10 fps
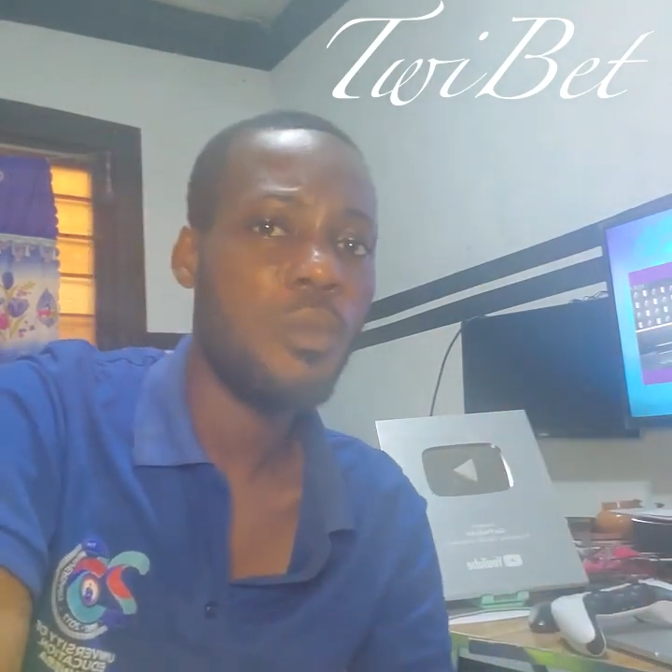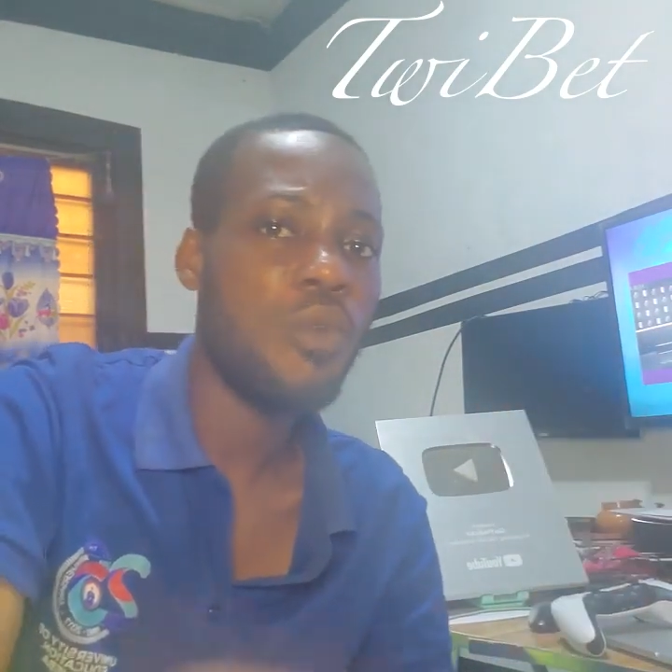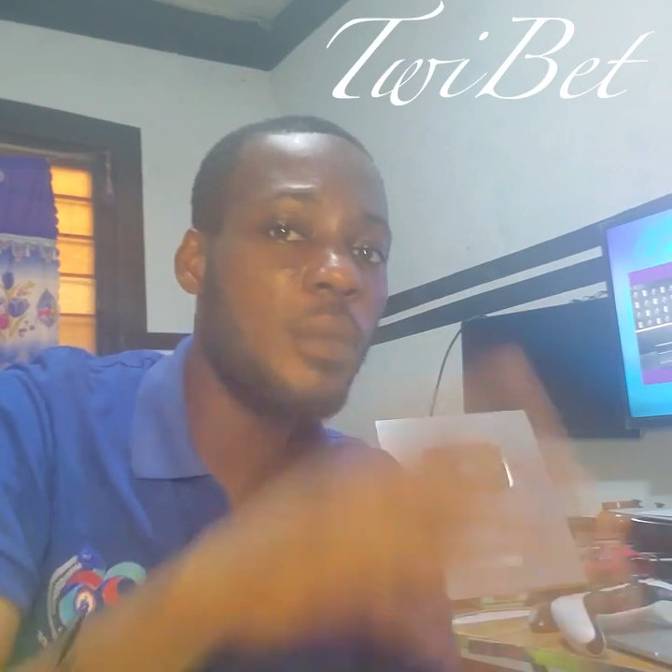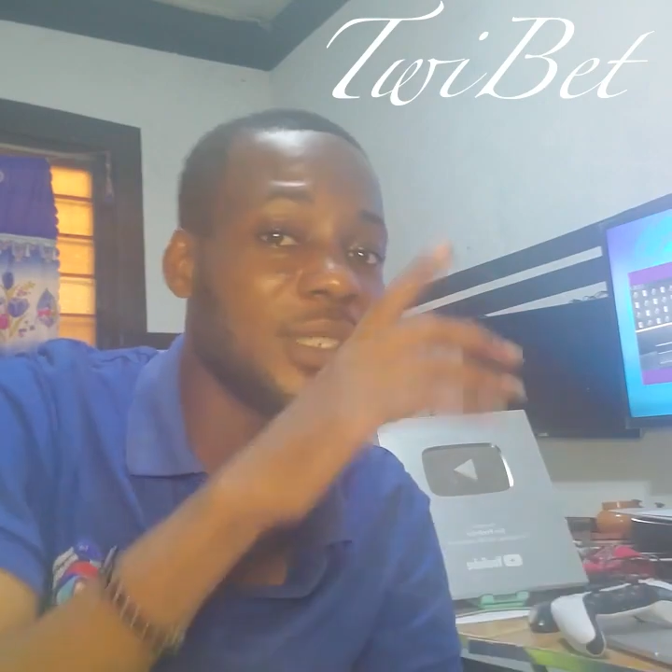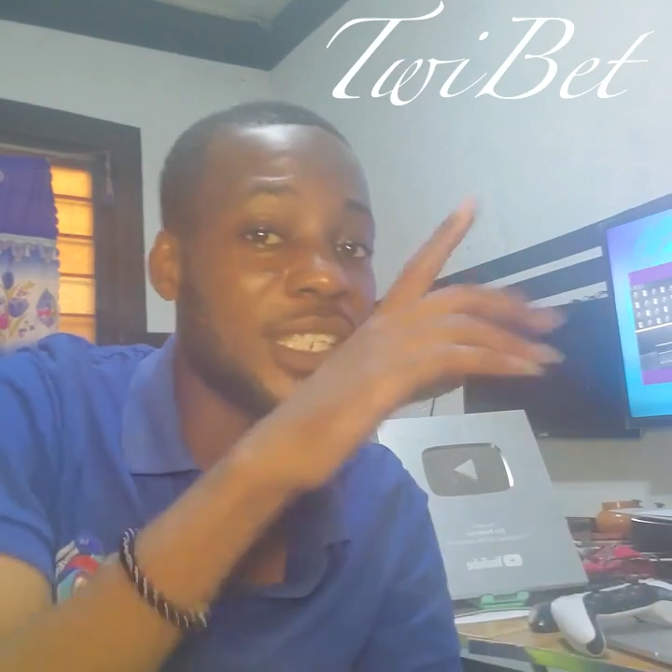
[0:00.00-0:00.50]

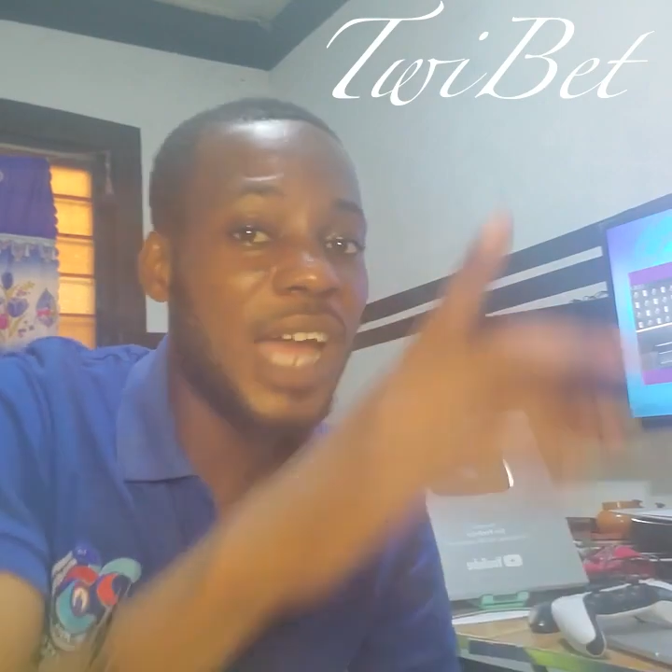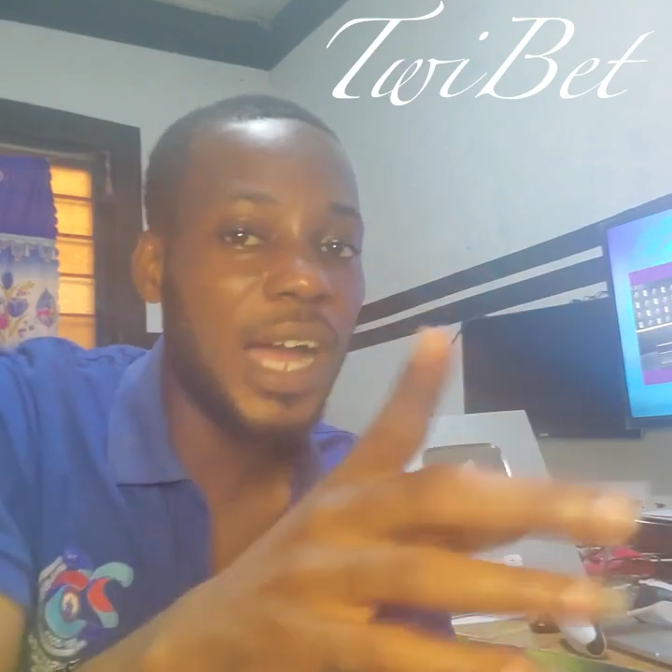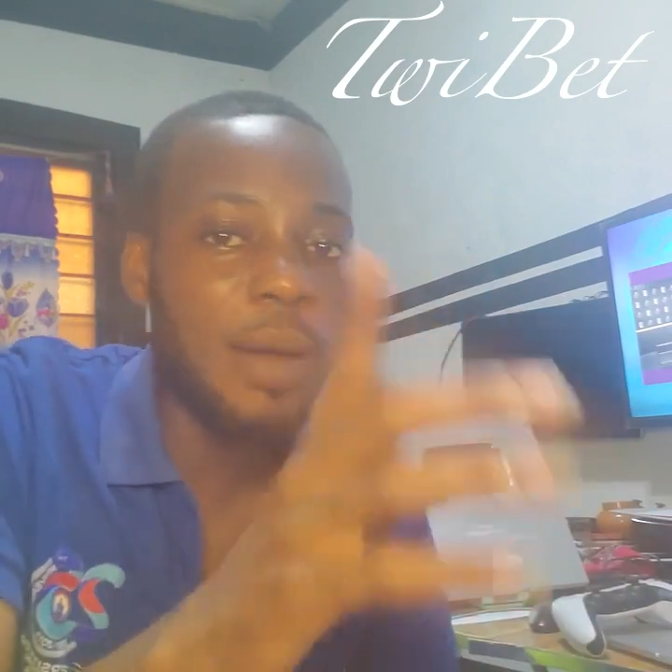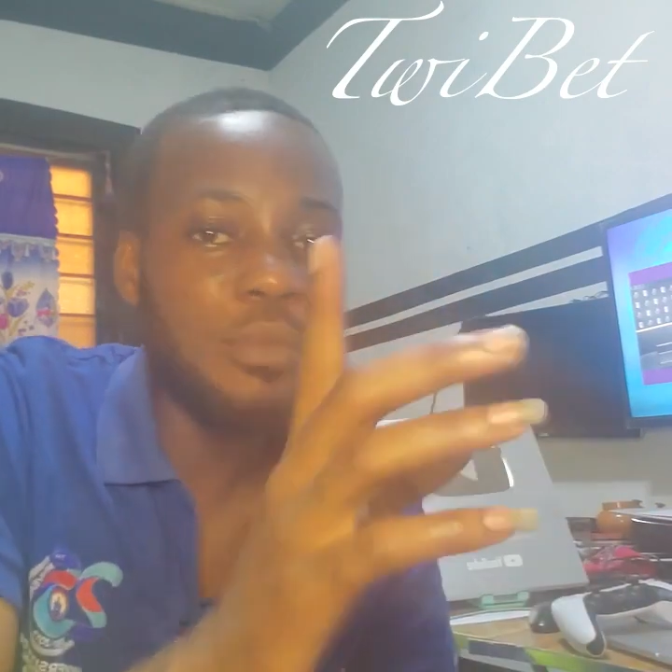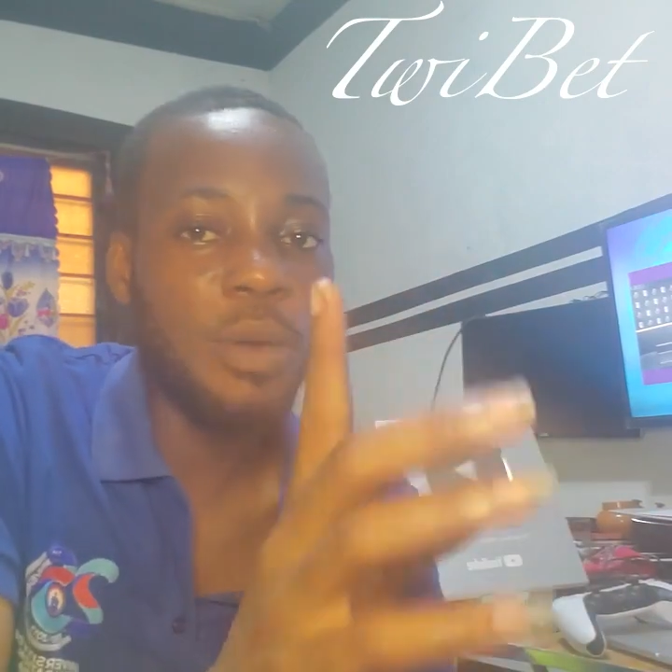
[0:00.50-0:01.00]
More
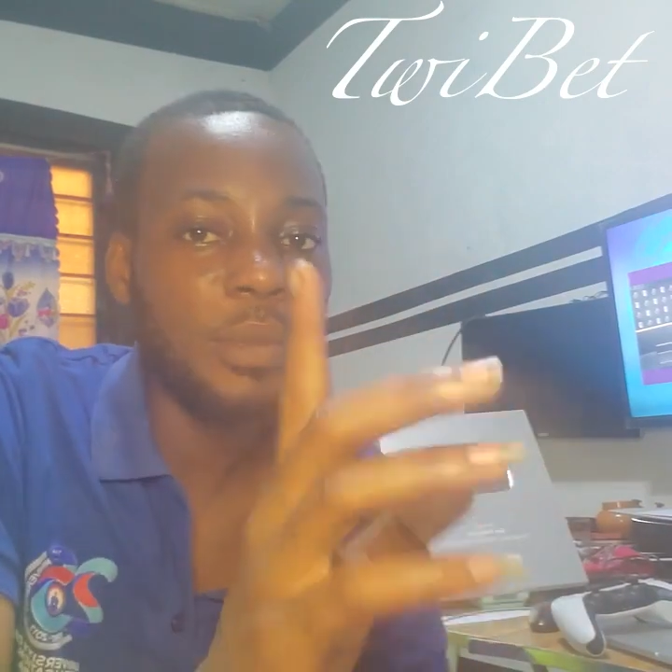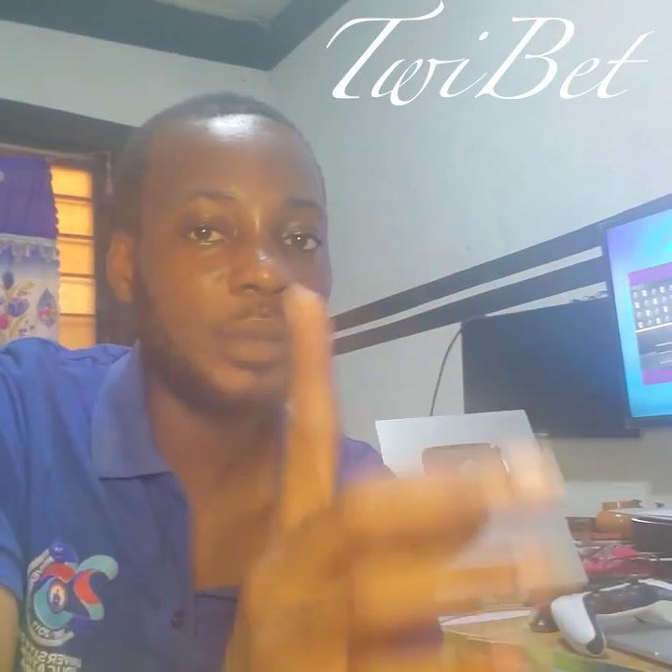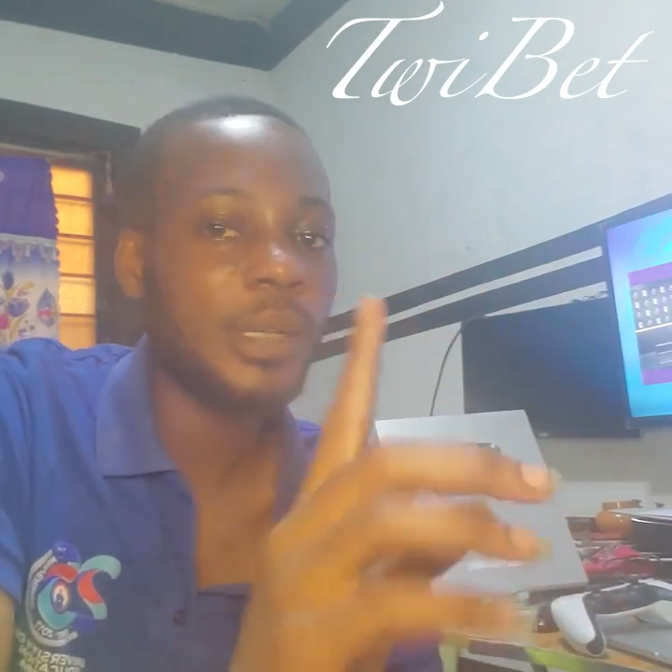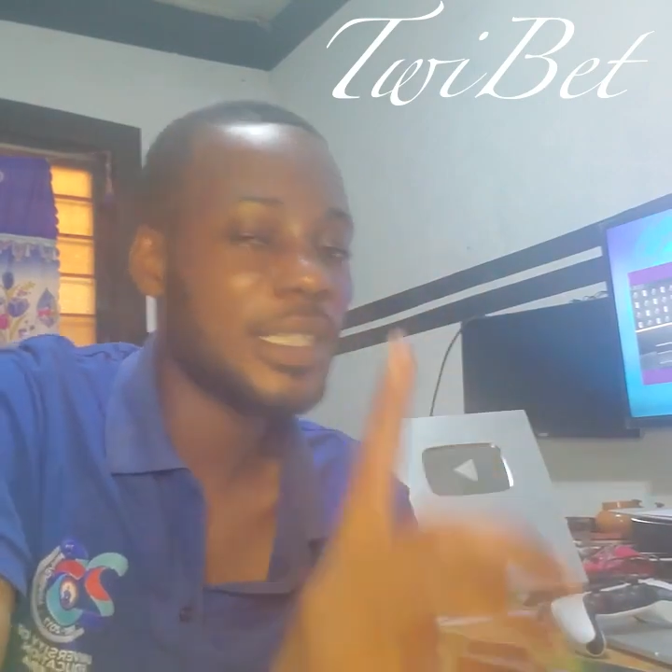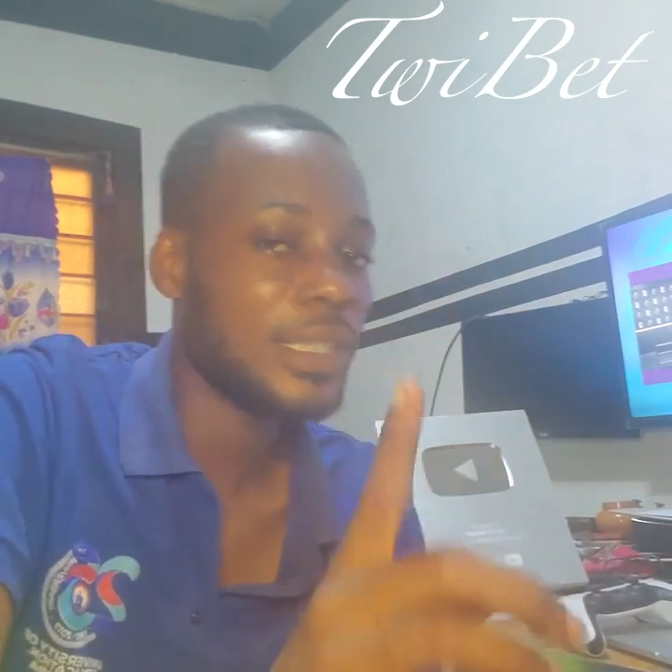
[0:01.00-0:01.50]
musica come more
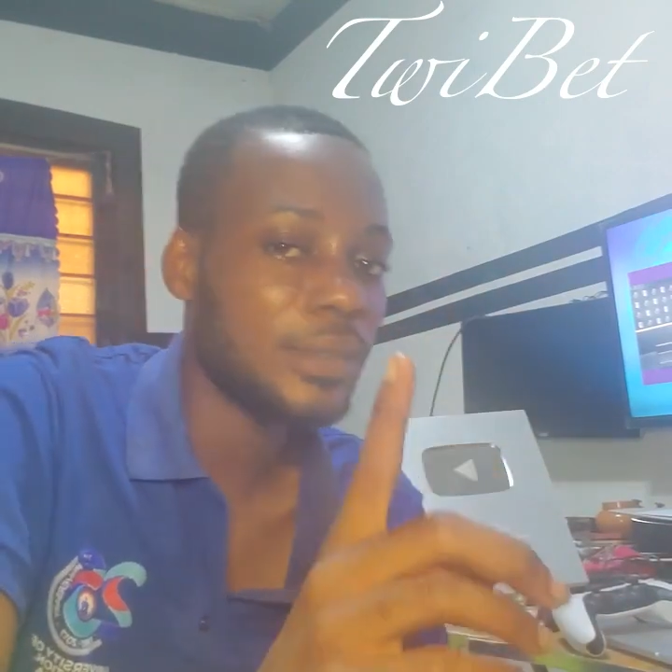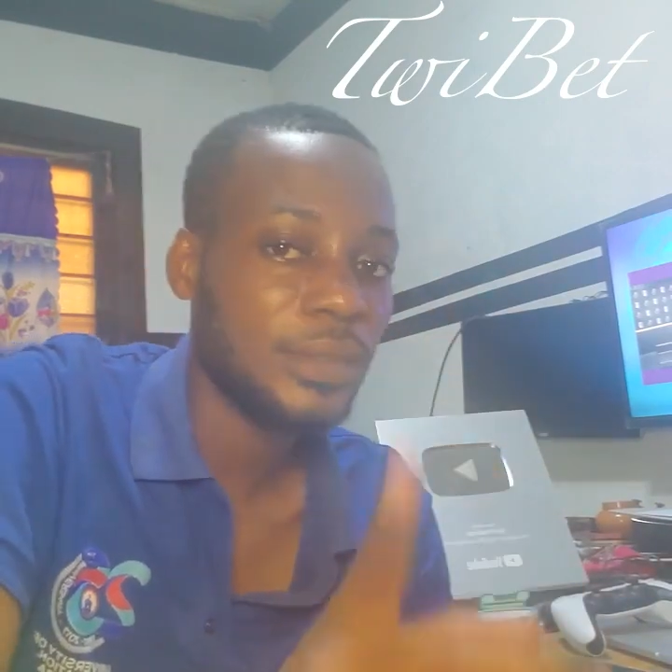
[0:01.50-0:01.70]
Melbet.